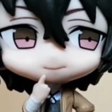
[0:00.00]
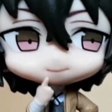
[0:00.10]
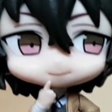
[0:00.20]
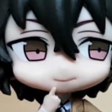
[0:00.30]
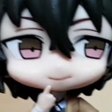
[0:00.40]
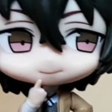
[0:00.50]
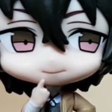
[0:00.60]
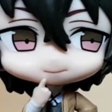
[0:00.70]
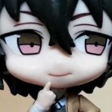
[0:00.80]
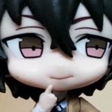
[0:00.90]

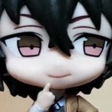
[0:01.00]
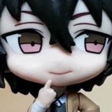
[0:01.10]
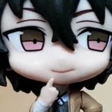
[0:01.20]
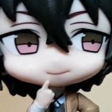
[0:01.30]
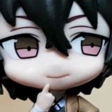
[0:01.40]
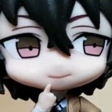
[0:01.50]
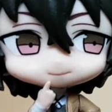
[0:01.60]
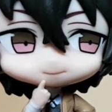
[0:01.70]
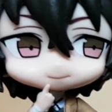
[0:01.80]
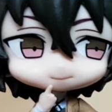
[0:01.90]
admittedly,
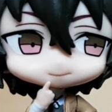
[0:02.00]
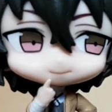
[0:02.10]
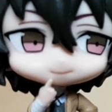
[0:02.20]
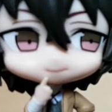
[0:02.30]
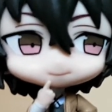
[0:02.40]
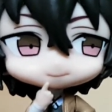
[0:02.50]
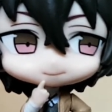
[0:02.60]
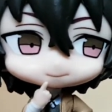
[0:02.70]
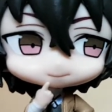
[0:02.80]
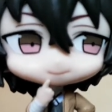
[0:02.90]
that leads
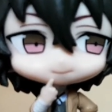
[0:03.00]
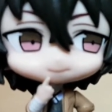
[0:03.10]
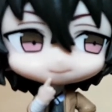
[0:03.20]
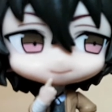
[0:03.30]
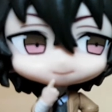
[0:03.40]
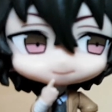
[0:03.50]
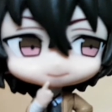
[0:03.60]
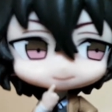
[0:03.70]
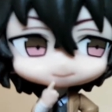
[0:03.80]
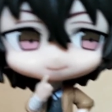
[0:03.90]
to some